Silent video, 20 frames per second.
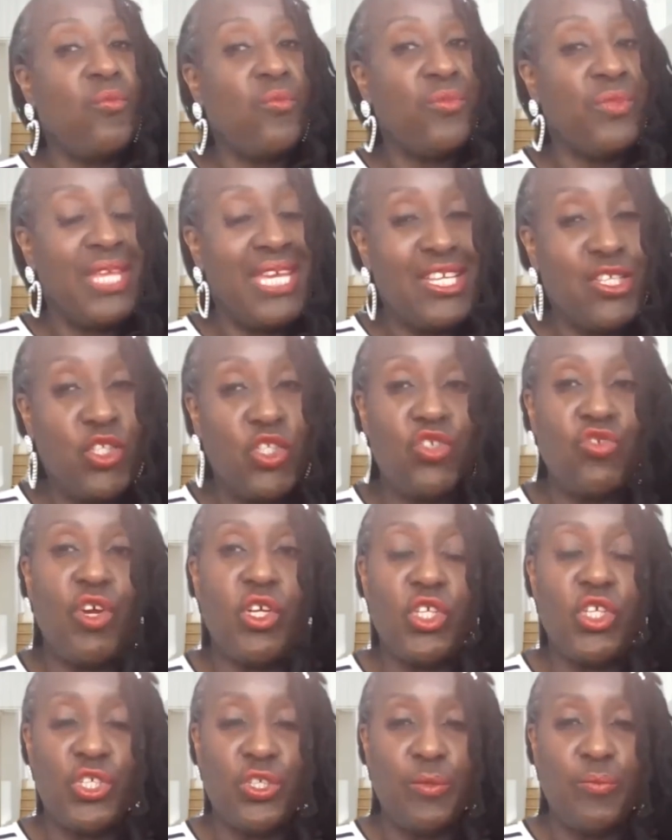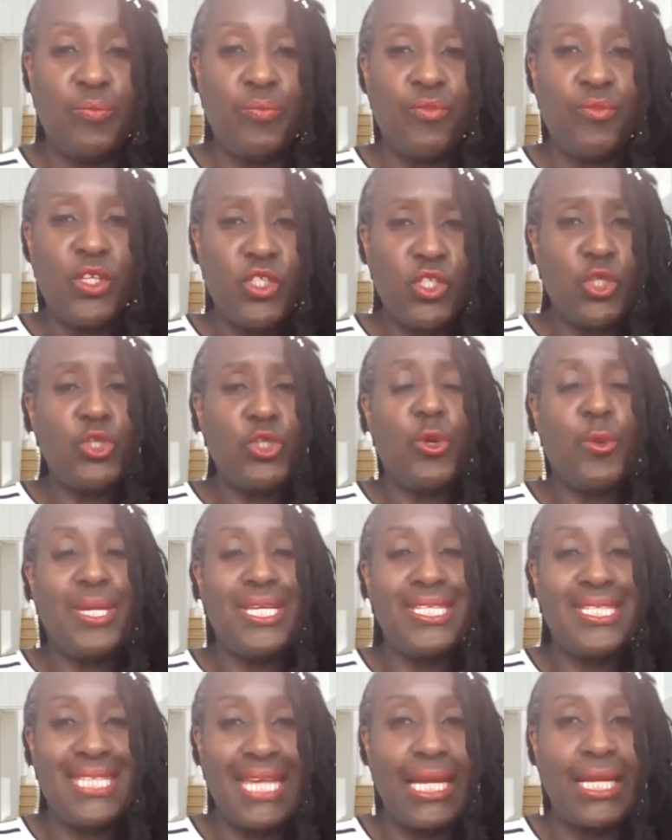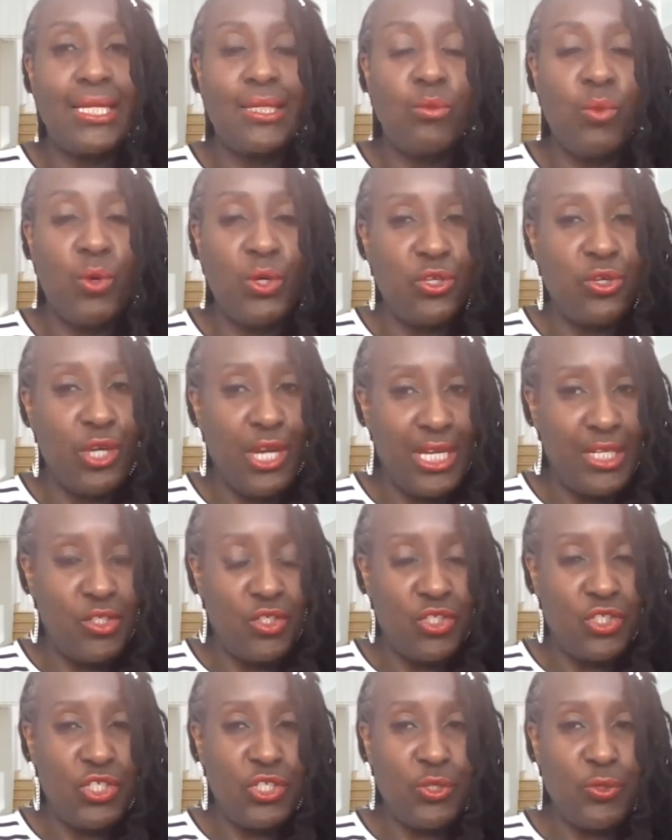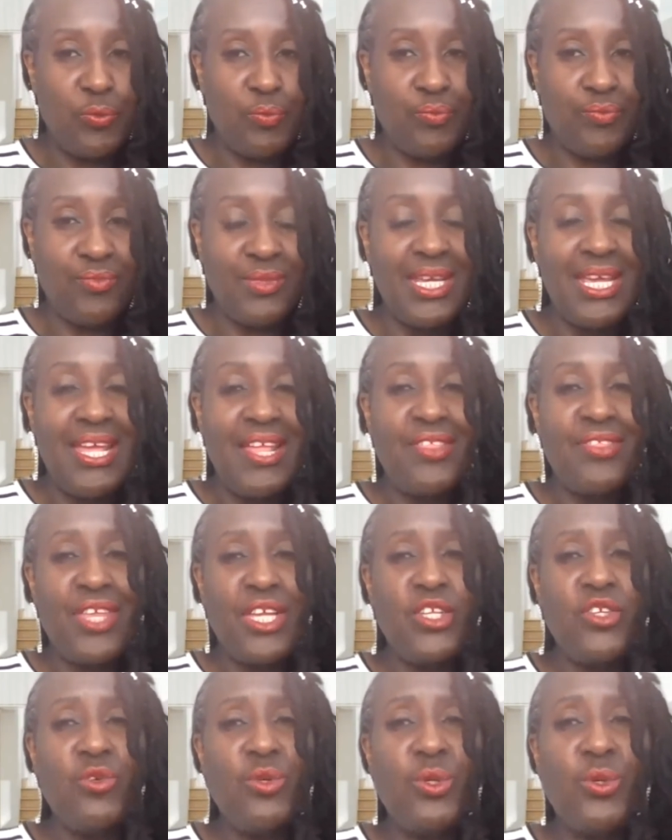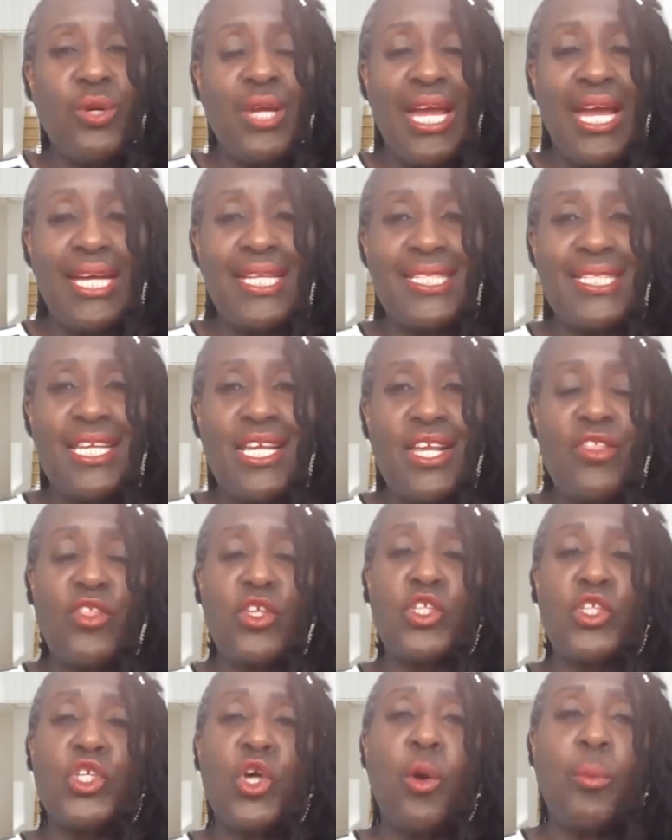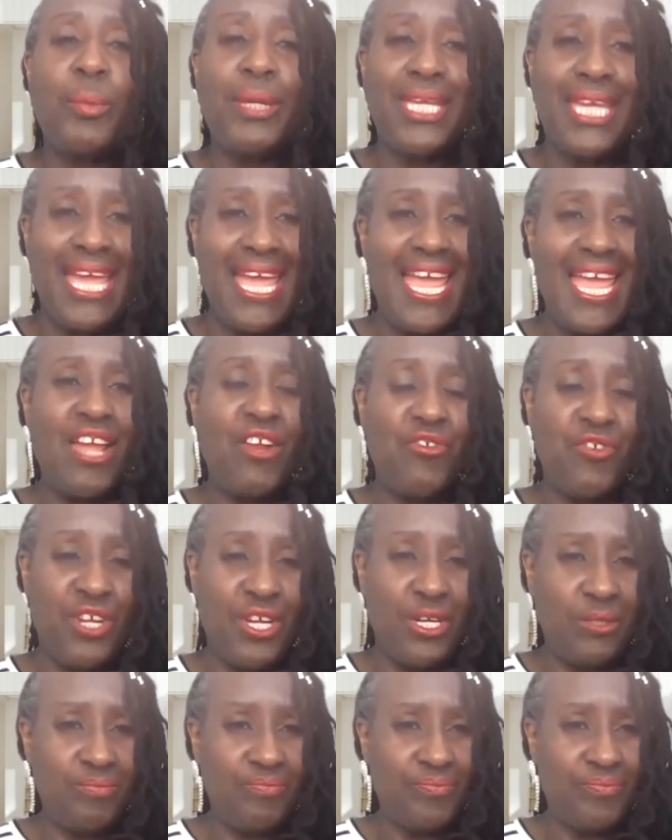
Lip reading: the instruction, so you know exactly what you're going to do. Then you look at the topic area.